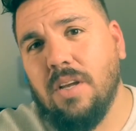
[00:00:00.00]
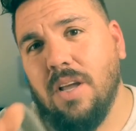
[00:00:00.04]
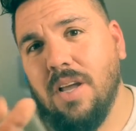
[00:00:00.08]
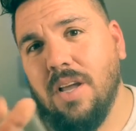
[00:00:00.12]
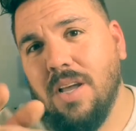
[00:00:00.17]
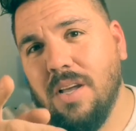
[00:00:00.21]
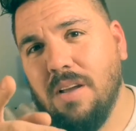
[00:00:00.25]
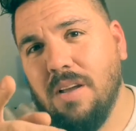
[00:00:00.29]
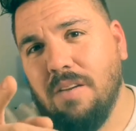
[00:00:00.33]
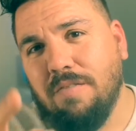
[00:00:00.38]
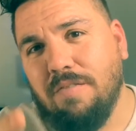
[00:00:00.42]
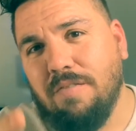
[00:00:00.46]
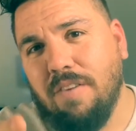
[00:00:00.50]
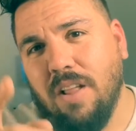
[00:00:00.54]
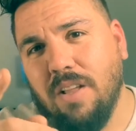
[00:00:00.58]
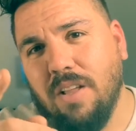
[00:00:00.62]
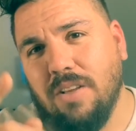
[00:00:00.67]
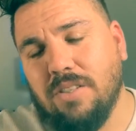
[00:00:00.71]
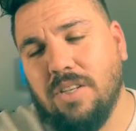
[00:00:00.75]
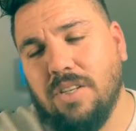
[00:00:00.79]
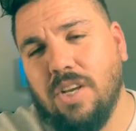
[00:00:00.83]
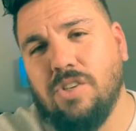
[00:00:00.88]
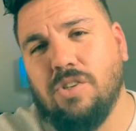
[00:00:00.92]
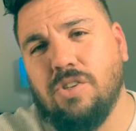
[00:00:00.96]
Fellas,
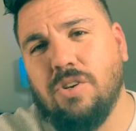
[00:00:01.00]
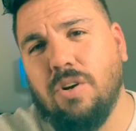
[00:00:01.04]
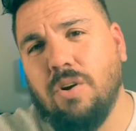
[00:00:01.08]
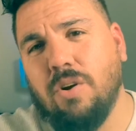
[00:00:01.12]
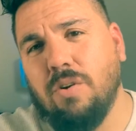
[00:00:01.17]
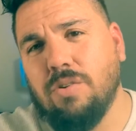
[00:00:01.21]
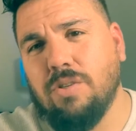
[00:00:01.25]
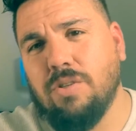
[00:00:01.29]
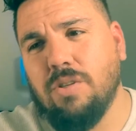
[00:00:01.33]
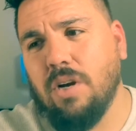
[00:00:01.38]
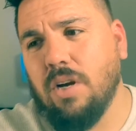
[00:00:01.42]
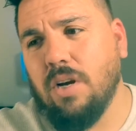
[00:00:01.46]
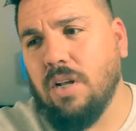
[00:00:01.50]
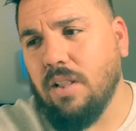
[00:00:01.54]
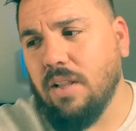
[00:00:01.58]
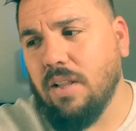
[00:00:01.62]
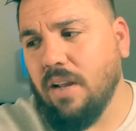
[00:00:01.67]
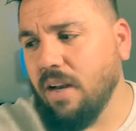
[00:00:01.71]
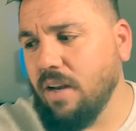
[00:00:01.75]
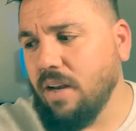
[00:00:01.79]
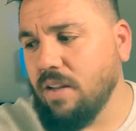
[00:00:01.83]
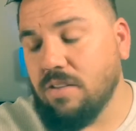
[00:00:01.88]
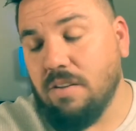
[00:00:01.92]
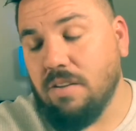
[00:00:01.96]
get your nose on it.
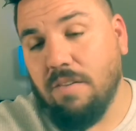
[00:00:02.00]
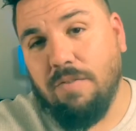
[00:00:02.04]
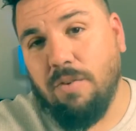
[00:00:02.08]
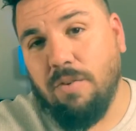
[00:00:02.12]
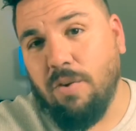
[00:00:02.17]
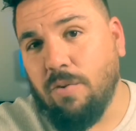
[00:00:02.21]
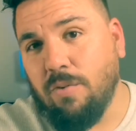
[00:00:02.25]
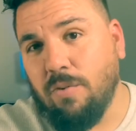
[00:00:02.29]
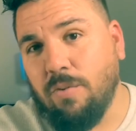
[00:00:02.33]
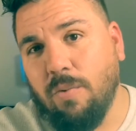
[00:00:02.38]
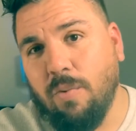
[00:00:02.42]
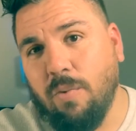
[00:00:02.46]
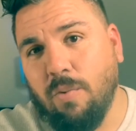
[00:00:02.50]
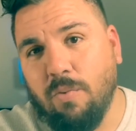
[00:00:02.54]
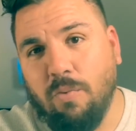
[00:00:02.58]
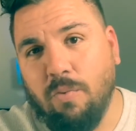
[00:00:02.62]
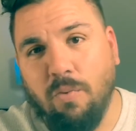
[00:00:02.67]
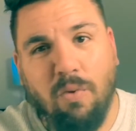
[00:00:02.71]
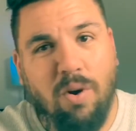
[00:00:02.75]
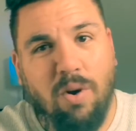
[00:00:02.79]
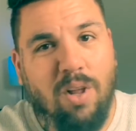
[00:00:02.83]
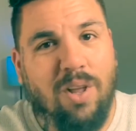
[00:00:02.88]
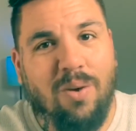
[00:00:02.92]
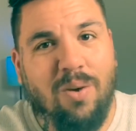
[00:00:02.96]
Ladies, if you
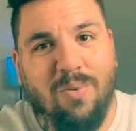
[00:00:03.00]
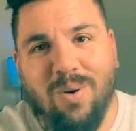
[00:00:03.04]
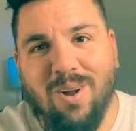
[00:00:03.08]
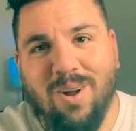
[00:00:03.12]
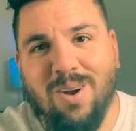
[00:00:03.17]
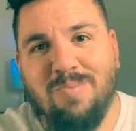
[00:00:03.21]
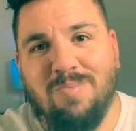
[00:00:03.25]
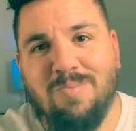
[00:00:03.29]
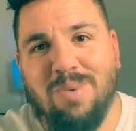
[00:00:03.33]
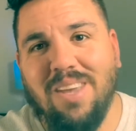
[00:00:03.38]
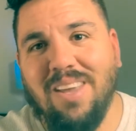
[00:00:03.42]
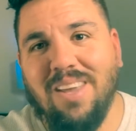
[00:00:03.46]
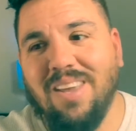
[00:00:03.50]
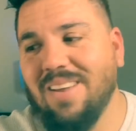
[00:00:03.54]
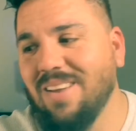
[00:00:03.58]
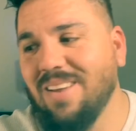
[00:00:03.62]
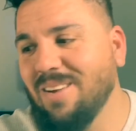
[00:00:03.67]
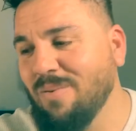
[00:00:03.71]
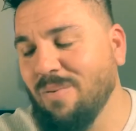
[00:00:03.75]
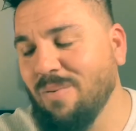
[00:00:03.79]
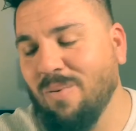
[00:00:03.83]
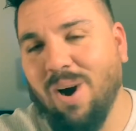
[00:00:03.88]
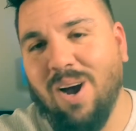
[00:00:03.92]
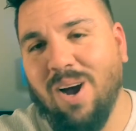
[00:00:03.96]
really want to be
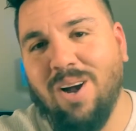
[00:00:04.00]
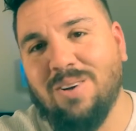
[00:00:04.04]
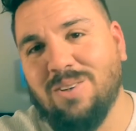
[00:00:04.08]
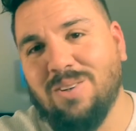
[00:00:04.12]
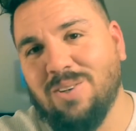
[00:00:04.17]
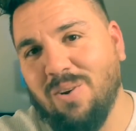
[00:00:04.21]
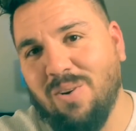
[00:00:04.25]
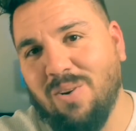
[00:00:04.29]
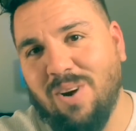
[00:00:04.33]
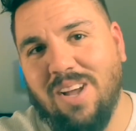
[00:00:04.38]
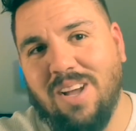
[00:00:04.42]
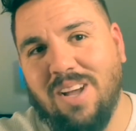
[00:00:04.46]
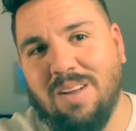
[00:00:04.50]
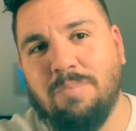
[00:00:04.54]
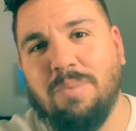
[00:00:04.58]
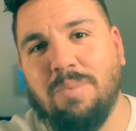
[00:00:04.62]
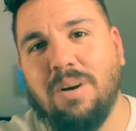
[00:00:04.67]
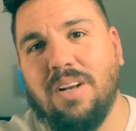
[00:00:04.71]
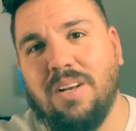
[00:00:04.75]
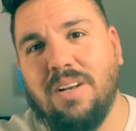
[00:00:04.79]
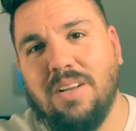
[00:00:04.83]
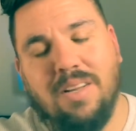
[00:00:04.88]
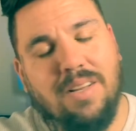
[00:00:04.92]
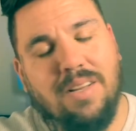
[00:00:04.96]
wild, go ahead,
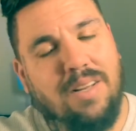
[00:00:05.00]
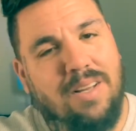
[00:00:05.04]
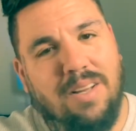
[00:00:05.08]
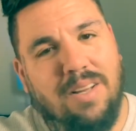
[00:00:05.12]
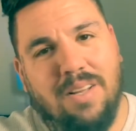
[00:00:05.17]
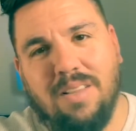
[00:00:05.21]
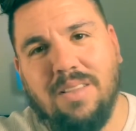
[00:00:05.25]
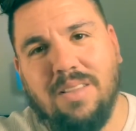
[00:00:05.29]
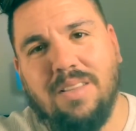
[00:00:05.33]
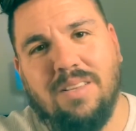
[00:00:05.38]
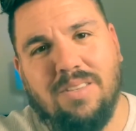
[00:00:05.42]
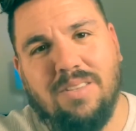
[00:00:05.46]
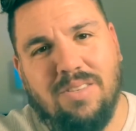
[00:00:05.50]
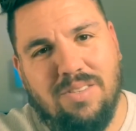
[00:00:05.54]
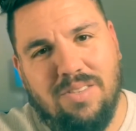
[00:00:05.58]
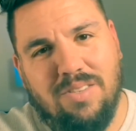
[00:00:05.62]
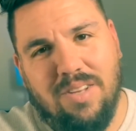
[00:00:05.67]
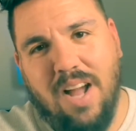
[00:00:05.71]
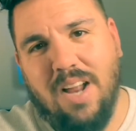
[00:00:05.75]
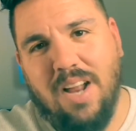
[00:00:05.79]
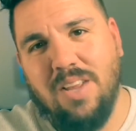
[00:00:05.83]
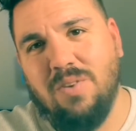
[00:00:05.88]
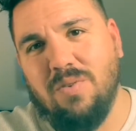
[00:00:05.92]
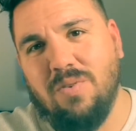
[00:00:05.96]
but this is
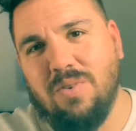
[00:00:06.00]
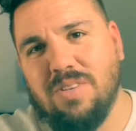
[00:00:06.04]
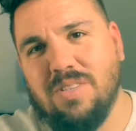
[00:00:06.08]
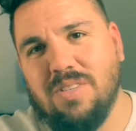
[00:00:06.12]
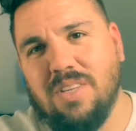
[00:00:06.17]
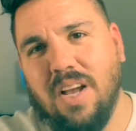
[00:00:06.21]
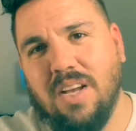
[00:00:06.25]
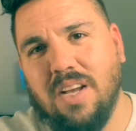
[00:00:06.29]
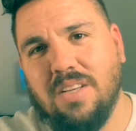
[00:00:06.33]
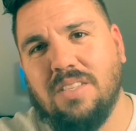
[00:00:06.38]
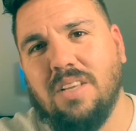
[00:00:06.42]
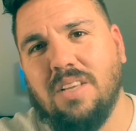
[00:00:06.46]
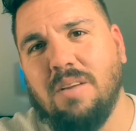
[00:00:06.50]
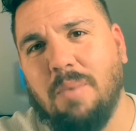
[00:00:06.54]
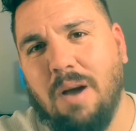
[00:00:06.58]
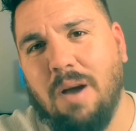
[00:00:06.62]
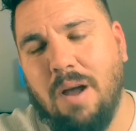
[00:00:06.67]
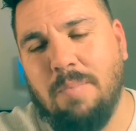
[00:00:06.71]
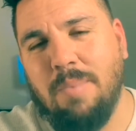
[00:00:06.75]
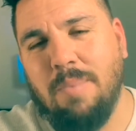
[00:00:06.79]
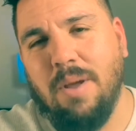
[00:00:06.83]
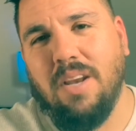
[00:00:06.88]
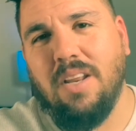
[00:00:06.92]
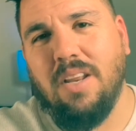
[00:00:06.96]
not unisex, in my
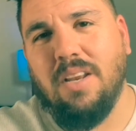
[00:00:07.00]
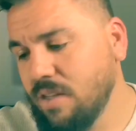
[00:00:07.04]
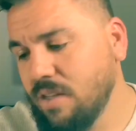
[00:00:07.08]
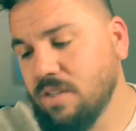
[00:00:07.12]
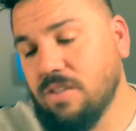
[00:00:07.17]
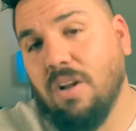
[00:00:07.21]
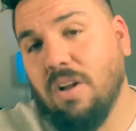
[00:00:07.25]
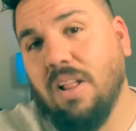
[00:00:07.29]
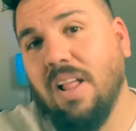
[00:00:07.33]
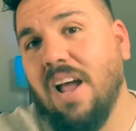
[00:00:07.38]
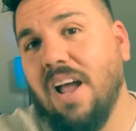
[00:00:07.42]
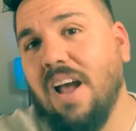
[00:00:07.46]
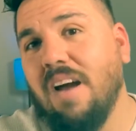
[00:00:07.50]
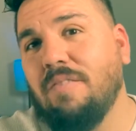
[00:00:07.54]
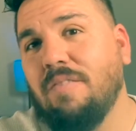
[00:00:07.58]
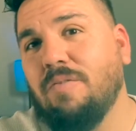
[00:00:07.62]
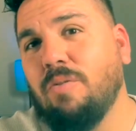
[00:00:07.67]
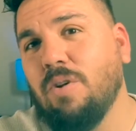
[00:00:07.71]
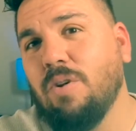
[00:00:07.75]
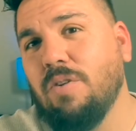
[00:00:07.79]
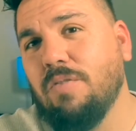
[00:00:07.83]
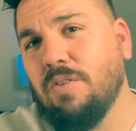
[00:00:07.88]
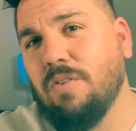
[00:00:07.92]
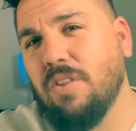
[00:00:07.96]
opinion. That's all I have for
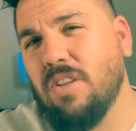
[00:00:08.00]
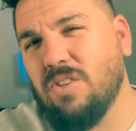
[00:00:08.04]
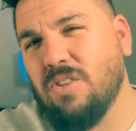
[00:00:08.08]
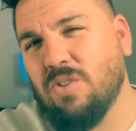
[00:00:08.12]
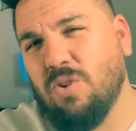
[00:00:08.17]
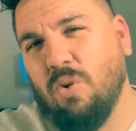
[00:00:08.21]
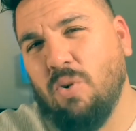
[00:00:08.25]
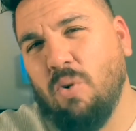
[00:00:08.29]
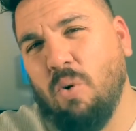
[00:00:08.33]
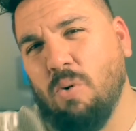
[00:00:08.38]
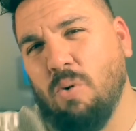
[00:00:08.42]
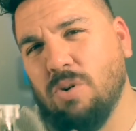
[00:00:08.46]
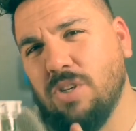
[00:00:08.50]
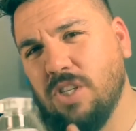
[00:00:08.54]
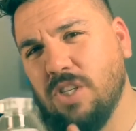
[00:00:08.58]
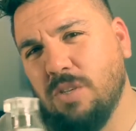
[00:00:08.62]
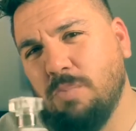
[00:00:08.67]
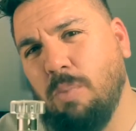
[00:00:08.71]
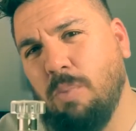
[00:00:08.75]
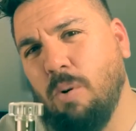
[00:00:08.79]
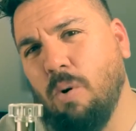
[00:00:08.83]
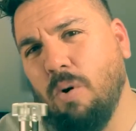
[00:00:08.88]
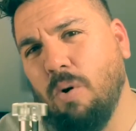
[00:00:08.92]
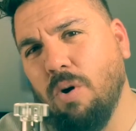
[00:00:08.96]
you for this gorgeous
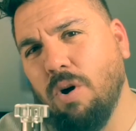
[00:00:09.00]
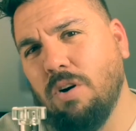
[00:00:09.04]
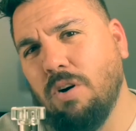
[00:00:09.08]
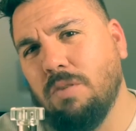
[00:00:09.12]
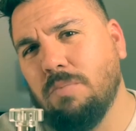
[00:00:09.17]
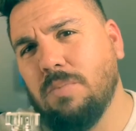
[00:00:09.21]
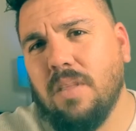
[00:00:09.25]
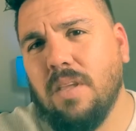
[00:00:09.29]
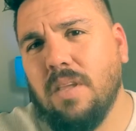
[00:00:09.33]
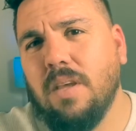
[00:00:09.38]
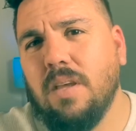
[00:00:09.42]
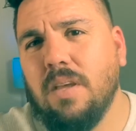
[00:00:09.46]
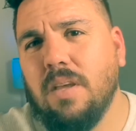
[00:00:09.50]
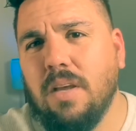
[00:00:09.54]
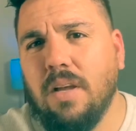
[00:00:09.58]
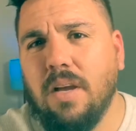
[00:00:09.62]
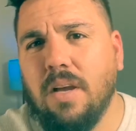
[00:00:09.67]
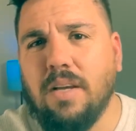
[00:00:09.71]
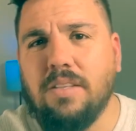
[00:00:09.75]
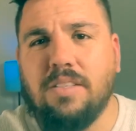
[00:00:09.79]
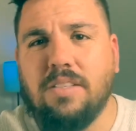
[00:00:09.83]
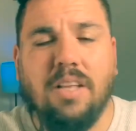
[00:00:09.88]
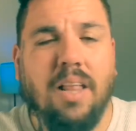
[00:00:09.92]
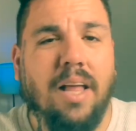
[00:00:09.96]
pour homme.
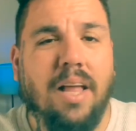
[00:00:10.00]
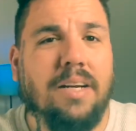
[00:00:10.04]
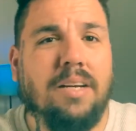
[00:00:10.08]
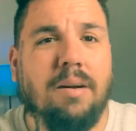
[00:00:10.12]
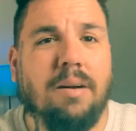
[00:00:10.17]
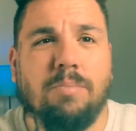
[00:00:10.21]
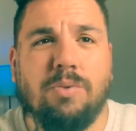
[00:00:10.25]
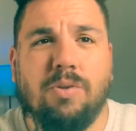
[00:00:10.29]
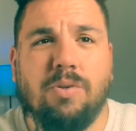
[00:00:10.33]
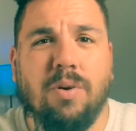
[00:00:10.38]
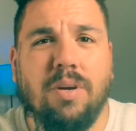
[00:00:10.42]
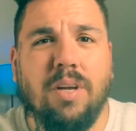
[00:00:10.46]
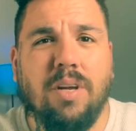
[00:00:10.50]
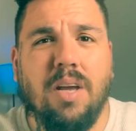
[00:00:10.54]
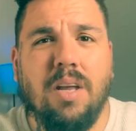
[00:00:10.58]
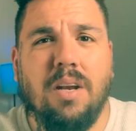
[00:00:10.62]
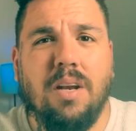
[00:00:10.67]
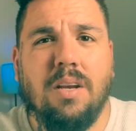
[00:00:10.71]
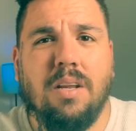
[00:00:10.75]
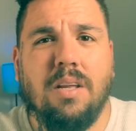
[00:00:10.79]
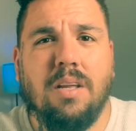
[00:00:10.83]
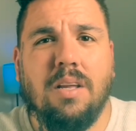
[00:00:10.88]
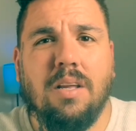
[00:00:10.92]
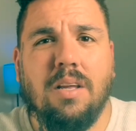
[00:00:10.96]
Until I come to you again,
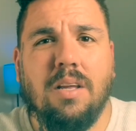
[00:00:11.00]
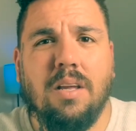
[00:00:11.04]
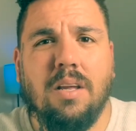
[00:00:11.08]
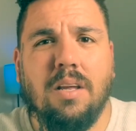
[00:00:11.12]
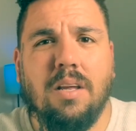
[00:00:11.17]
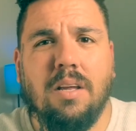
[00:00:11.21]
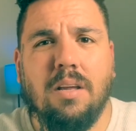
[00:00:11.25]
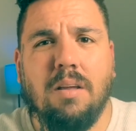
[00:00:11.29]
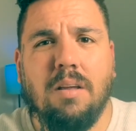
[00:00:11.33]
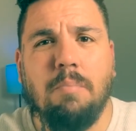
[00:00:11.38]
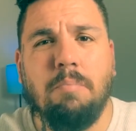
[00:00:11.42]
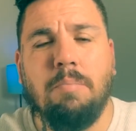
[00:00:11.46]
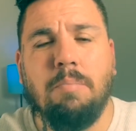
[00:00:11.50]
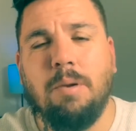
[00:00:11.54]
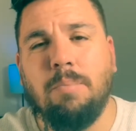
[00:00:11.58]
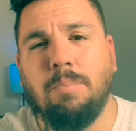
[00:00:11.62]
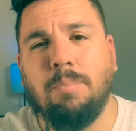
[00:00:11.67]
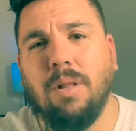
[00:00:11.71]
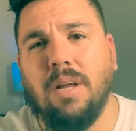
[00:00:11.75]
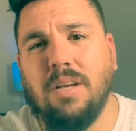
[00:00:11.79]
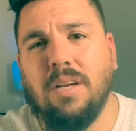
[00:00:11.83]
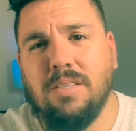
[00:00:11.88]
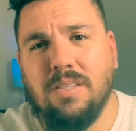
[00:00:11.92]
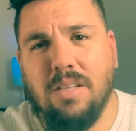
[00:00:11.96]
be
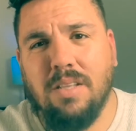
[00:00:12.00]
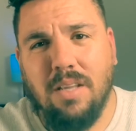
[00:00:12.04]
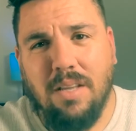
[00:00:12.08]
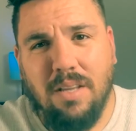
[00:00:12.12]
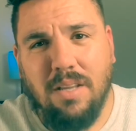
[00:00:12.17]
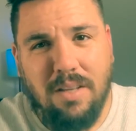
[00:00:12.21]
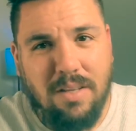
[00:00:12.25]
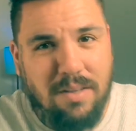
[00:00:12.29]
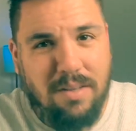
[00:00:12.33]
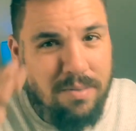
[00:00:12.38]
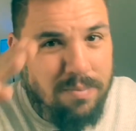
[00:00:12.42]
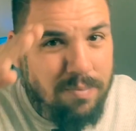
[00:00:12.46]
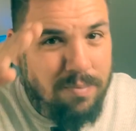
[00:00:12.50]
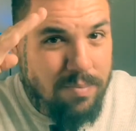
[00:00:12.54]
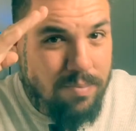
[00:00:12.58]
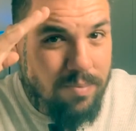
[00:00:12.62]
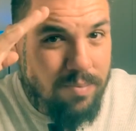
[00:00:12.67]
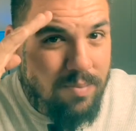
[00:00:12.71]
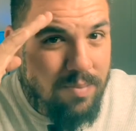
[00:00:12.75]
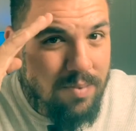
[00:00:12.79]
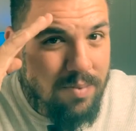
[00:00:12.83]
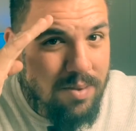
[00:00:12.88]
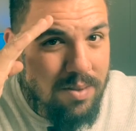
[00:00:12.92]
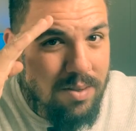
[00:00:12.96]
blessed
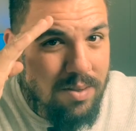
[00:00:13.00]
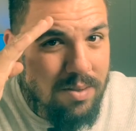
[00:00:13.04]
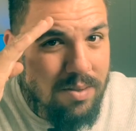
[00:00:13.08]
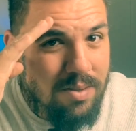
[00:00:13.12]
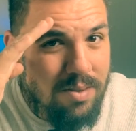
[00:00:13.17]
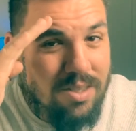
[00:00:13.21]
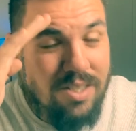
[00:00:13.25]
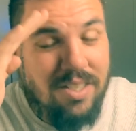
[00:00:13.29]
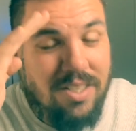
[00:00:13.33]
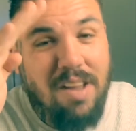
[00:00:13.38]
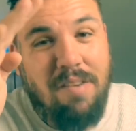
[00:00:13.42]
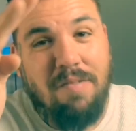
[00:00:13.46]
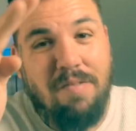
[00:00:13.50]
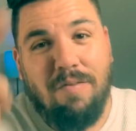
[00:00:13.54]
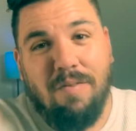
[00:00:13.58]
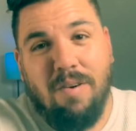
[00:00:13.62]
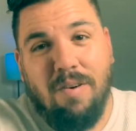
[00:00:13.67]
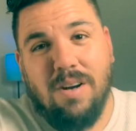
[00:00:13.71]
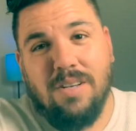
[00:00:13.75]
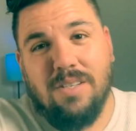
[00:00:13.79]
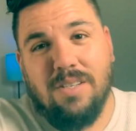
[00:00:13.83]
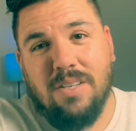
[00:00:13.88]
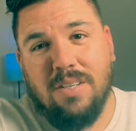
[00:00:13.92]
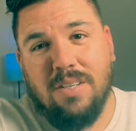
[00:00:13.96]
and stay fresh.